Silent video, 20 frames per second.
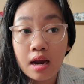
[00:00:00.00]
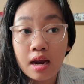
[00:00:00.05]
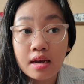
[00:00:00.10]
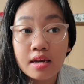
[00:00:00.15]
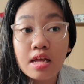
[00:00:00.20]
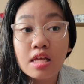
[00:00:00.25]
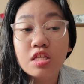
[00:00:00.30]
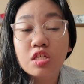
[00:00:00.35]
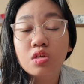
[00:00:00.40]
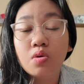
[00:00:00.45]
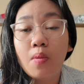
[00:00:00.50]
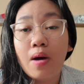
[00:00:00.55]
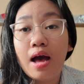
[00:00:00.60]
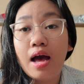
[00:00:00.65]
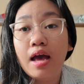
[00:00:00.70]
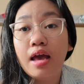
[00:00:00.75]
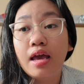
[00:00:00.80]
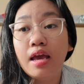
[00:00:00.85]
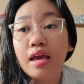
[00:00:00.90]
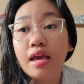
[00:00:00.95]
That's
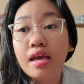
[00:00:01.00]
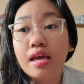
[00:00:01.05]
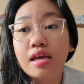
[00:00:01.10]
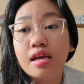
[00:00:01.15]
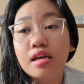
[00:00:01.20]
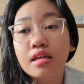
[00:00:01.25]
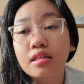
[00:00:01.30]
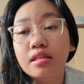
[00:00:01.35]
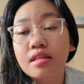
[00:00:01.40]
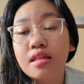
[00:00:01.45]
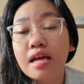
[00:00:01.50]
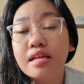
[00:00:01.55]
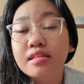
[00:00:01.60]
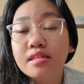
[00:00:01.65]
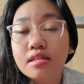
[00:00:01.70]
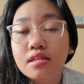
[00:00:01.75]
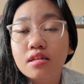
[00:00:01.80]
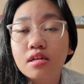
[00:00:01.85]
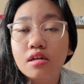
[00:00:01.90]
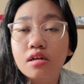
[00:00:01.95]

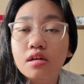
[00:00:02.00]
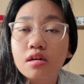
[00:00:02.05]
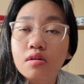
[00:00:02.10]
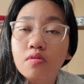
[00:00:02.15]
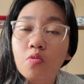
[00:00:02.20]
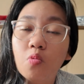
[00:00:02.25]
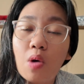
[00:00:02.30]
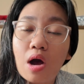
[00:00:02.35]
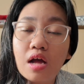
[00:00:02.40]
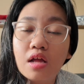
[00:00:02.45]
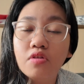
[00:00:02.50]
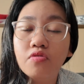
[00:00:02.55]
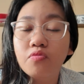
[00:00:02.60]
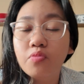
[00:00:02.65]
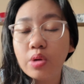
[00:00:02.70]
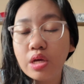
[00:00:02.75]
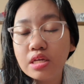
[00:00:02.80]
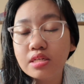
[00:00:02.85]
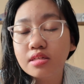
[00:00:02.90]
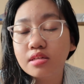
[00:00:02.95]
their one
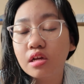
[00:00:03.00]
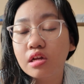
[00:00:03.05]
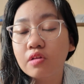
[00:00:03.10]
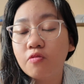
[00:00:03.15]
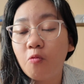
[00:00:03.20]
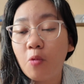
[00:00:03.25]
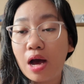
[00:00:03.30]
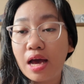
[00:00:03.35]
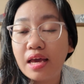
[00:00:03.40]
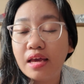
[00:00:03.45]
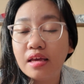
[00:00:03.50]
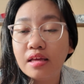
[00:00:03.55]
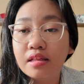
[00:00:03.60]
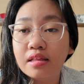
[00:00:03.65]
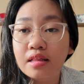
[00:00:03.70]
reason why